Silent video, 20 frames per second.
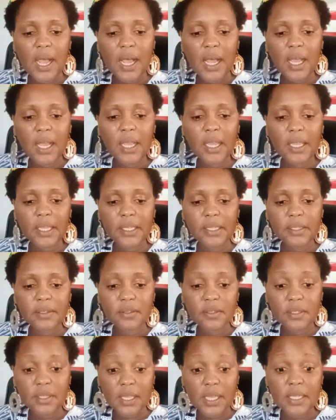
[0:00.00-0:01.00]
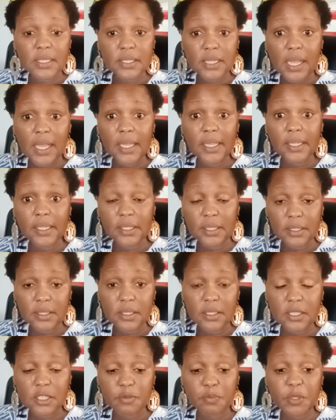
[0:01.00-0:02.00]
I, as I
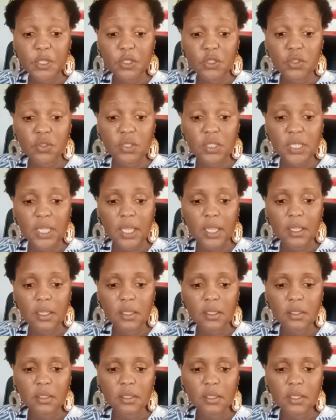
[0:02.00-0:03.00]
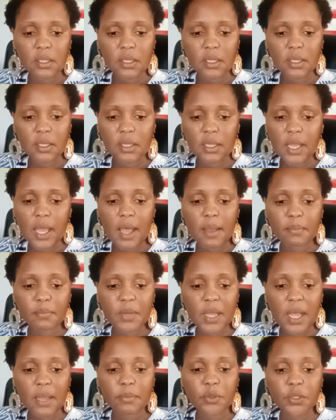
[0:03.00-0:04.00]
speak today,
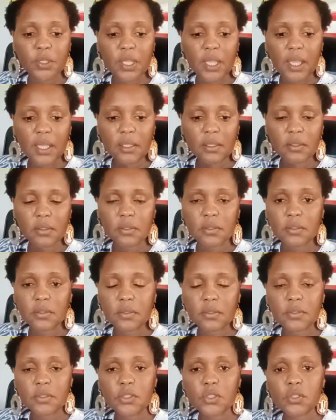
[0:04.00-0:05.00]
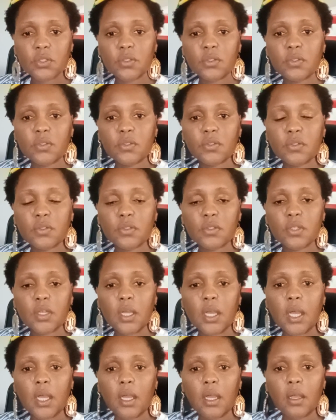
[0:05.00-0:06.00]
I'm, I'm okay
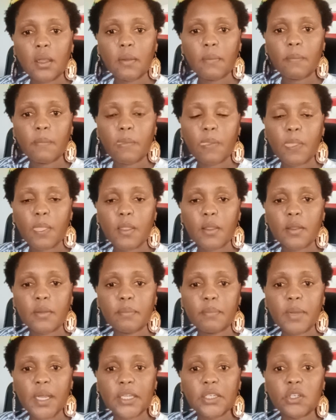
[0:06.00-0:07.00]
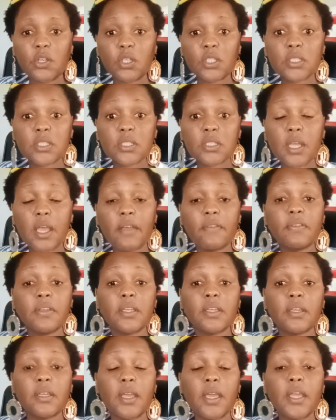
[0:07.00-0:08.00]
um, by not
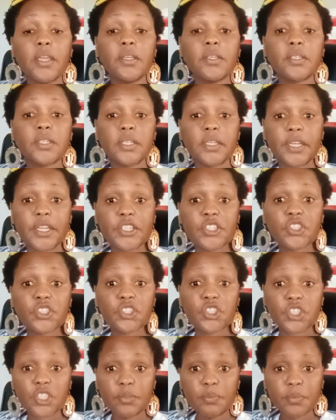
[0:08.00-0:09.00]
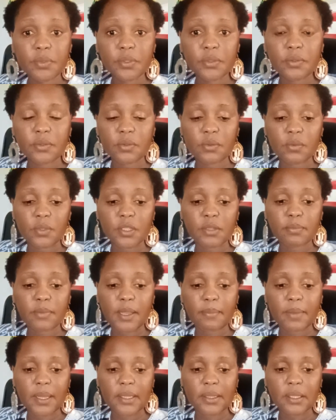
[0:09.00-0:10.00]
having a relationship with
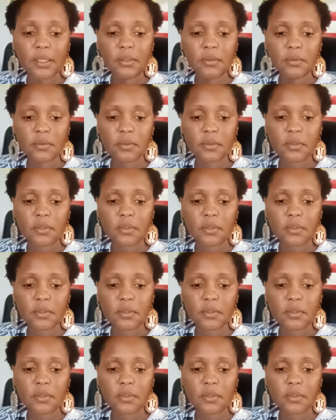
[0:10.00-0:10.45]
my mother.